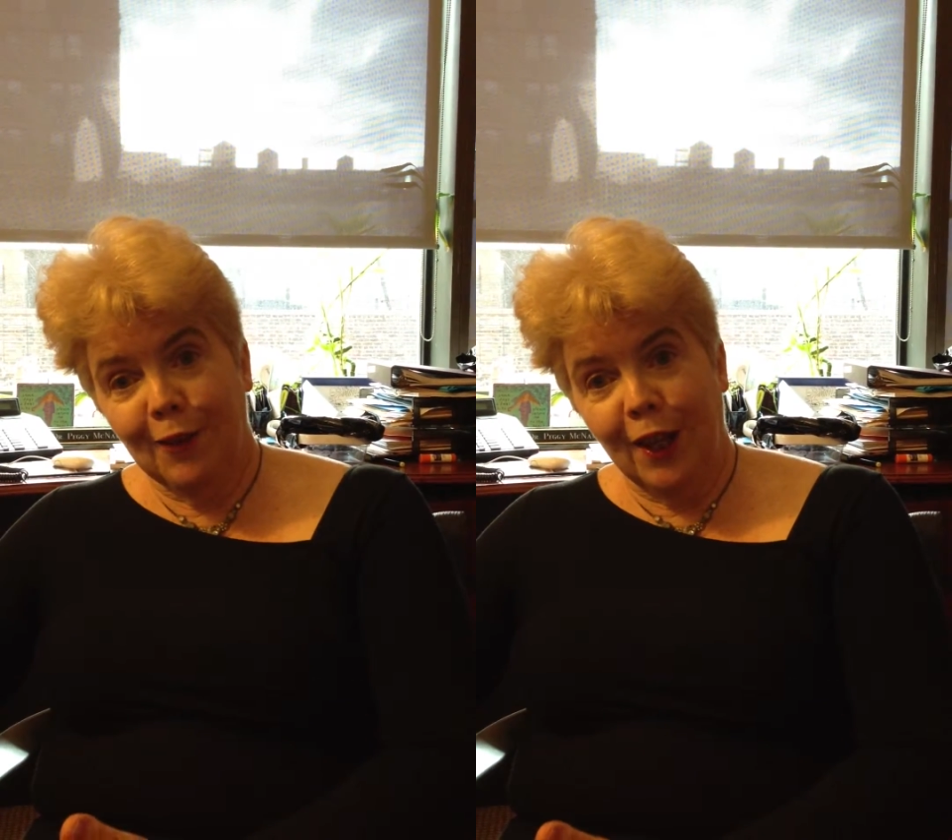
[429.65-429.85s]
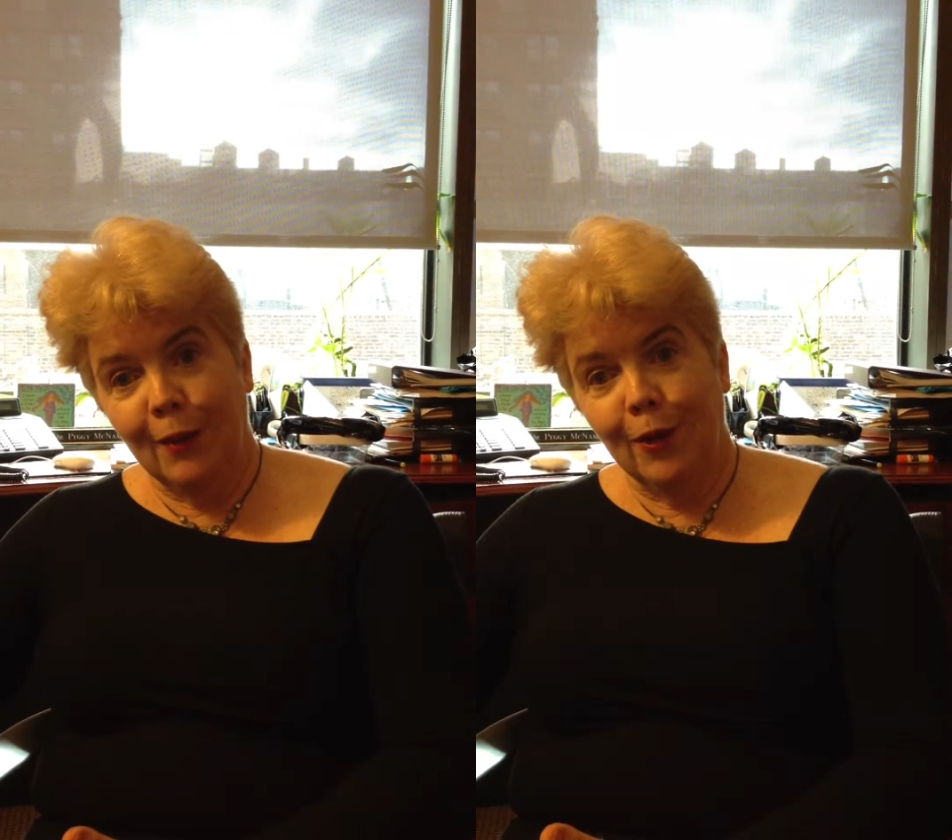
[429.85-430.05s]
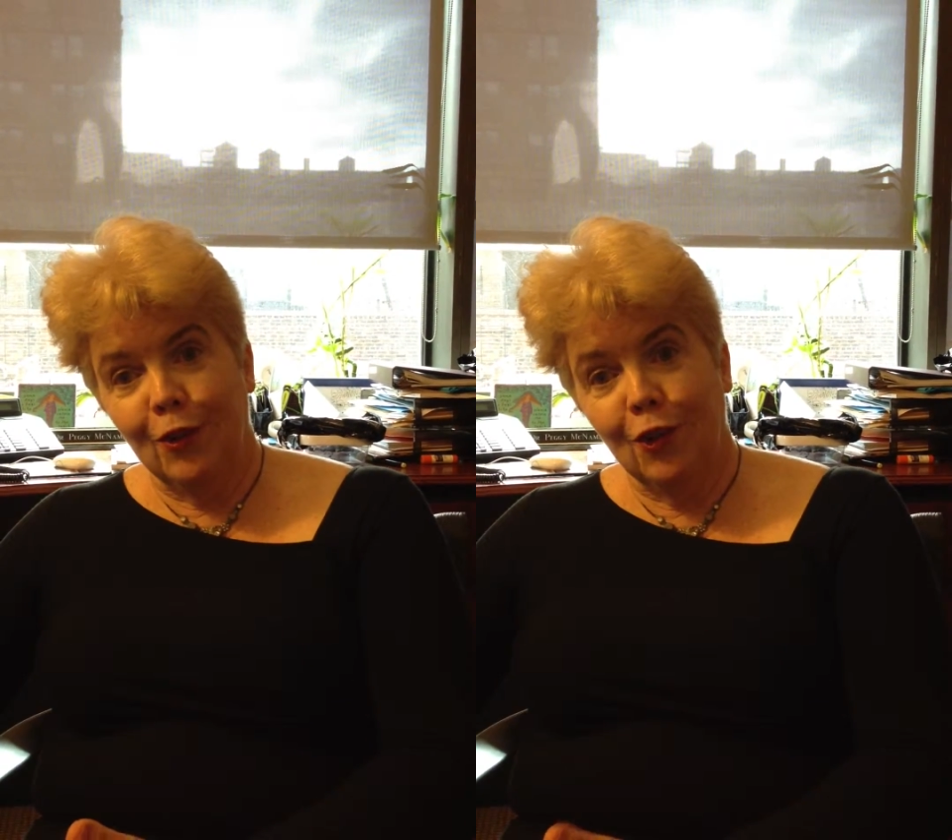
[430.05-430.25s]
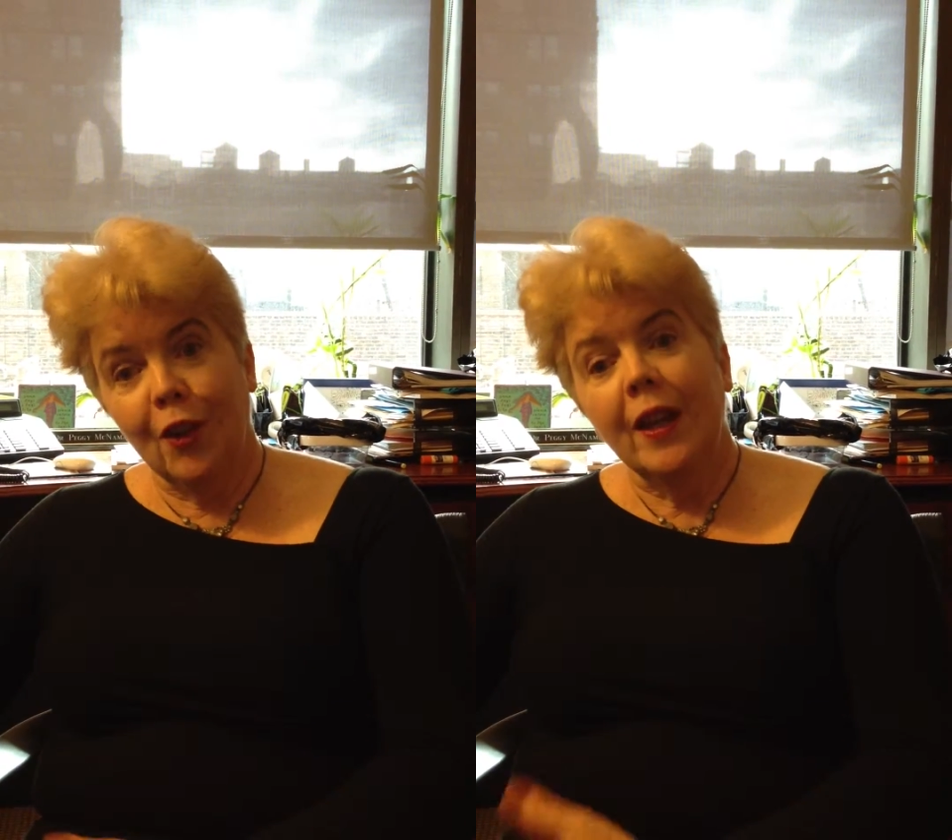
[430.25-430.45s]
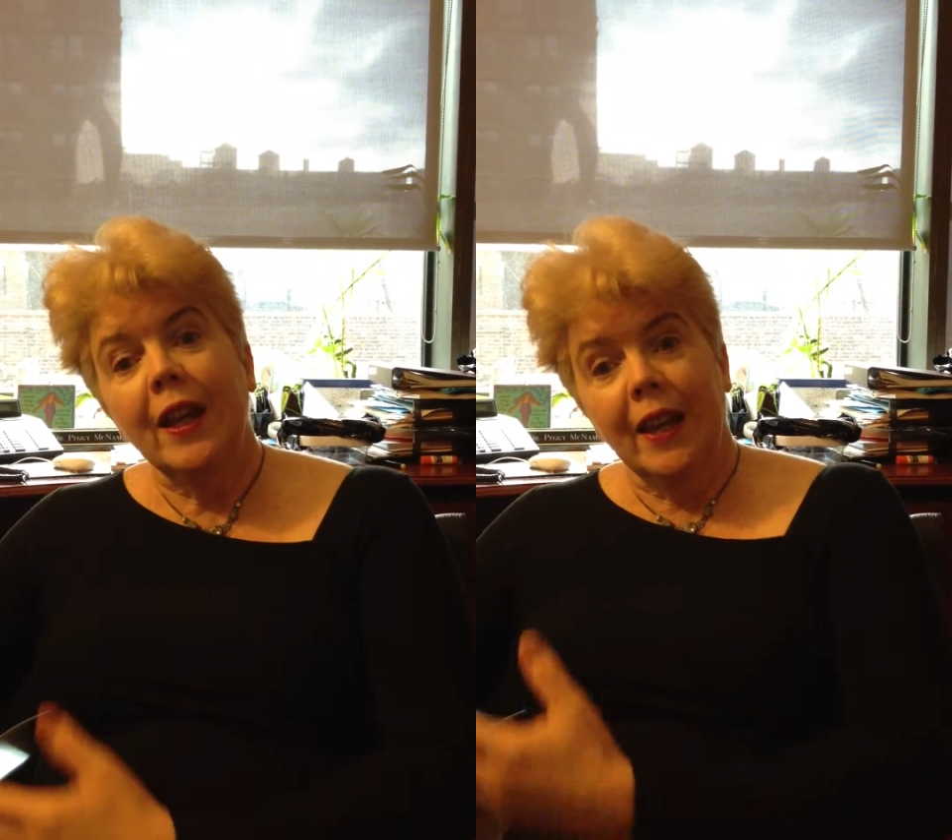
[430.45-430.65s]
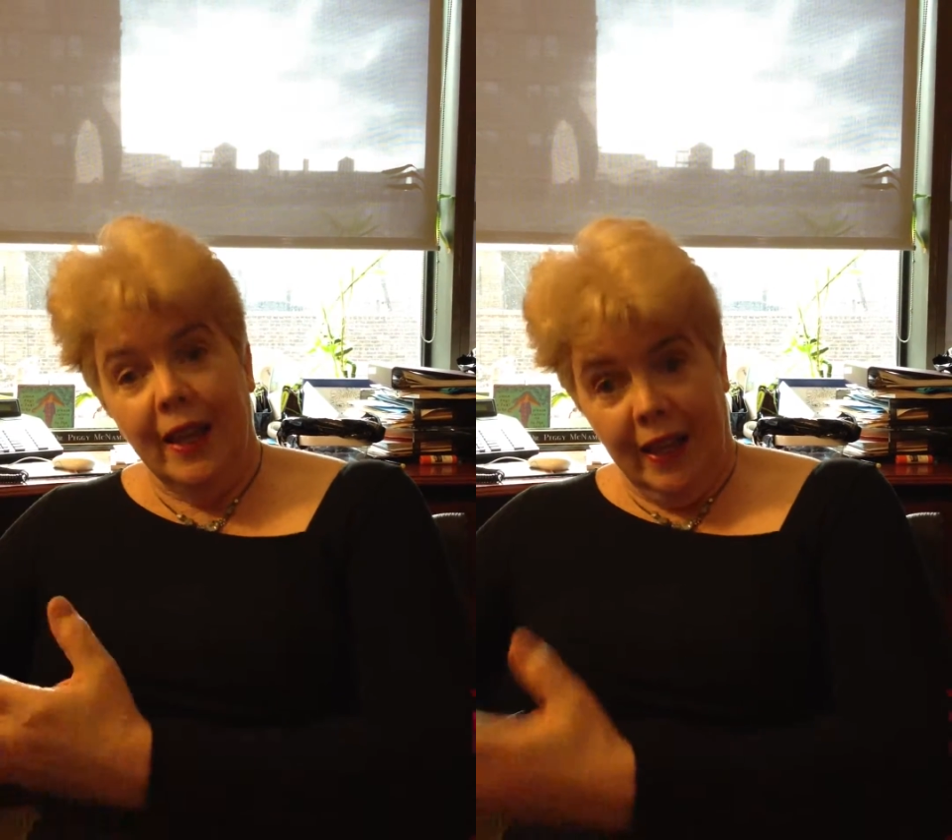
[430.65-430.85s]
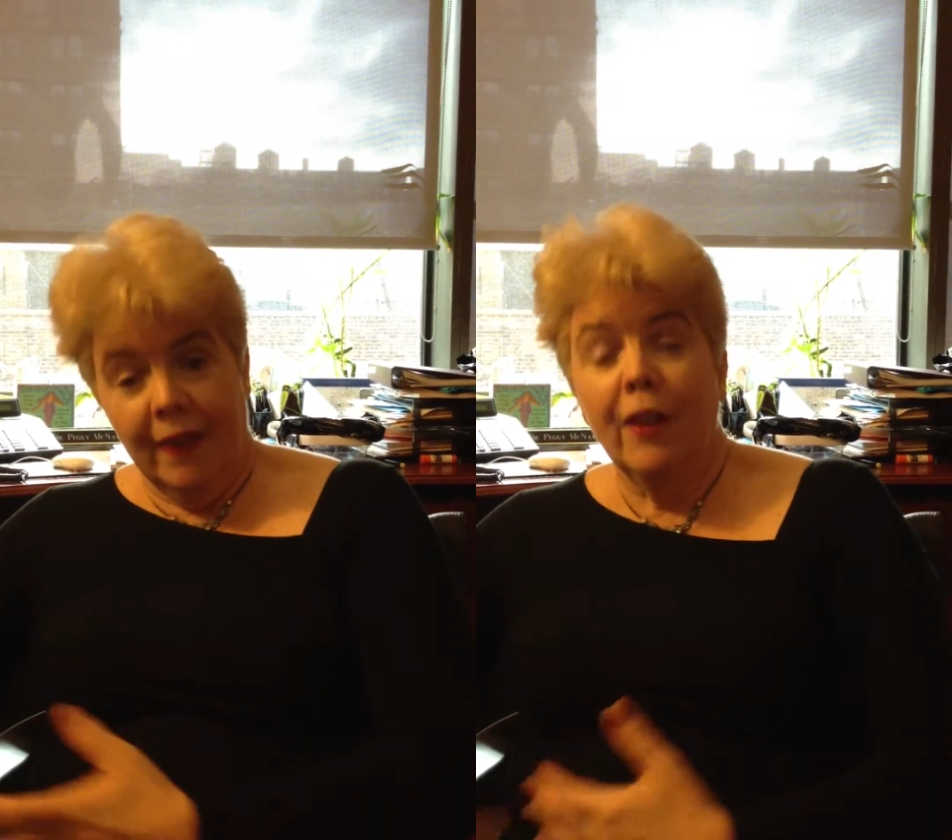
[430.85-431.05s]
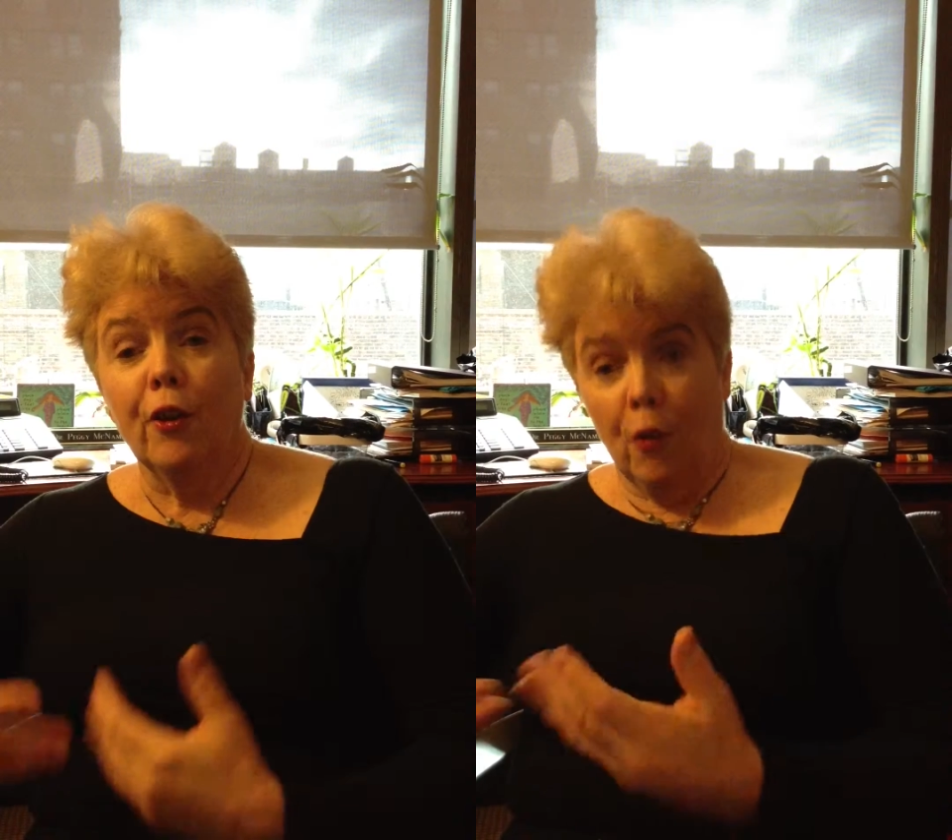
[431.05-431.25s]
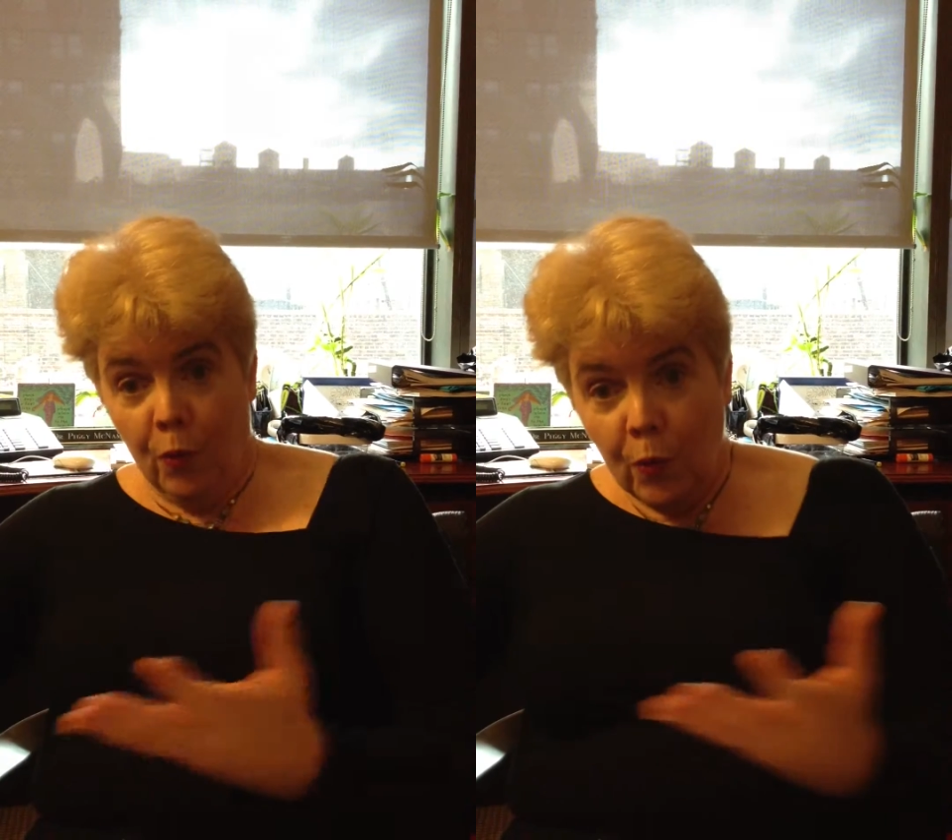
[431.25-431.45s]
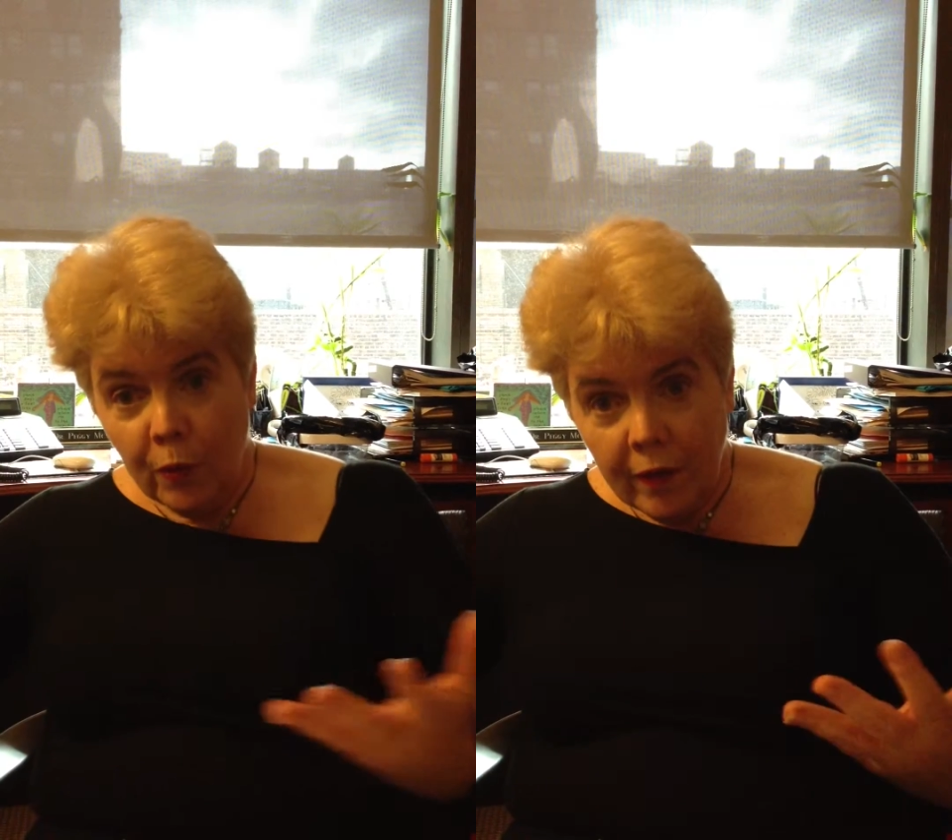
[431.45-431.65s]
language in their
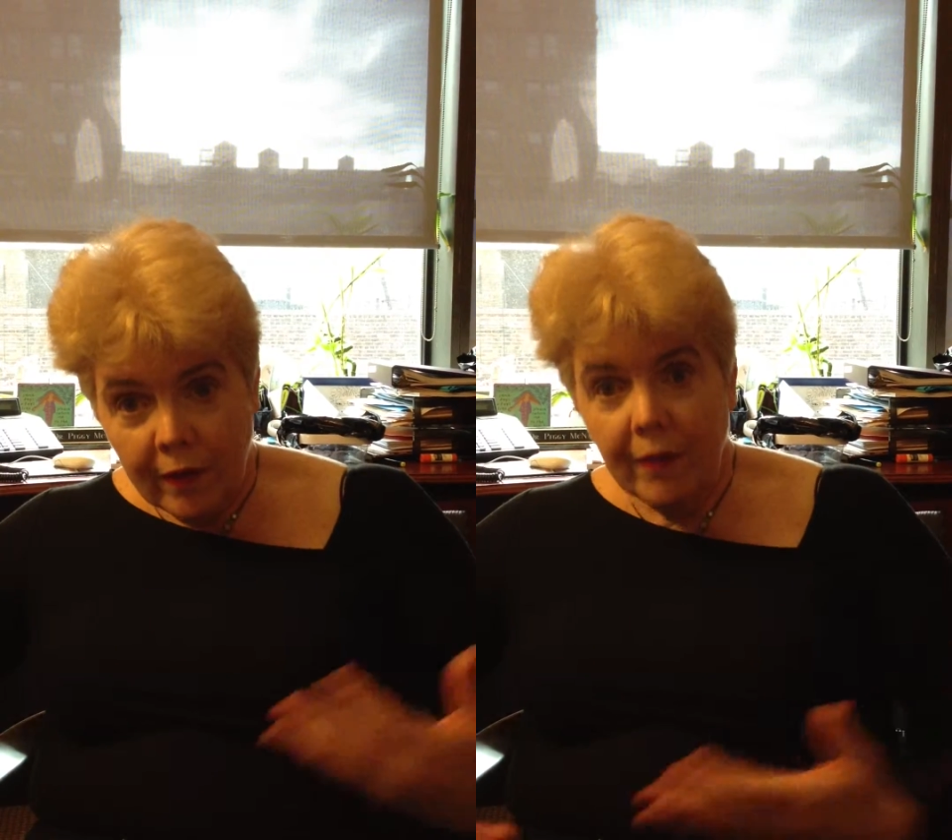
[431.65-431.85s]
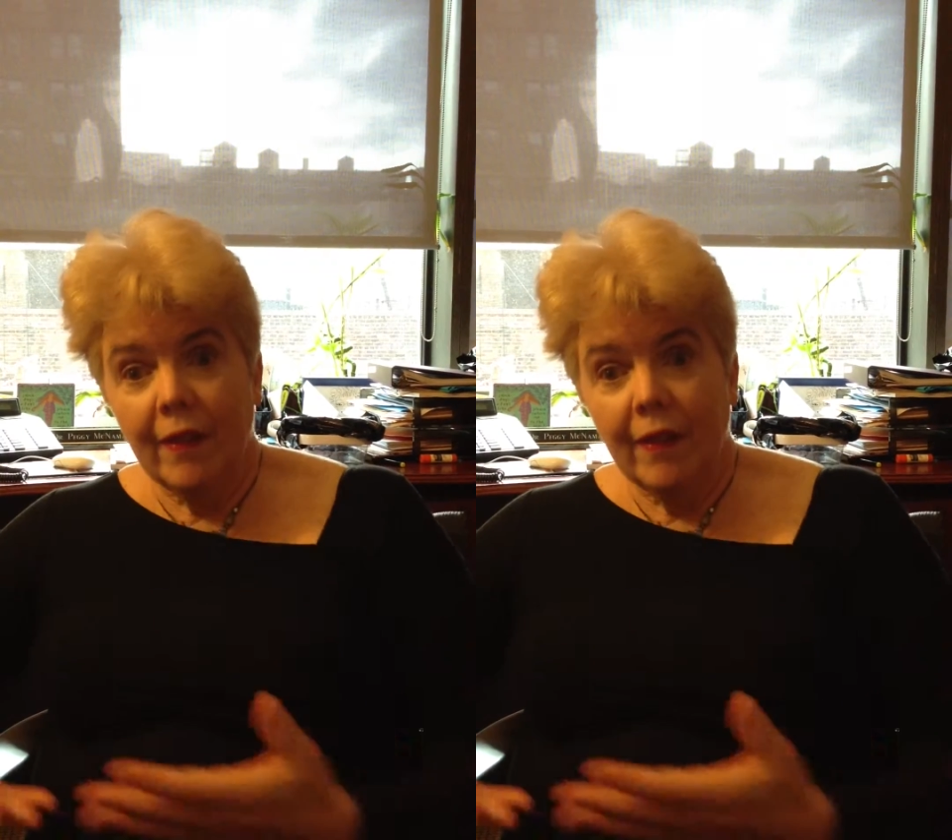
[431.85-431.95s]
own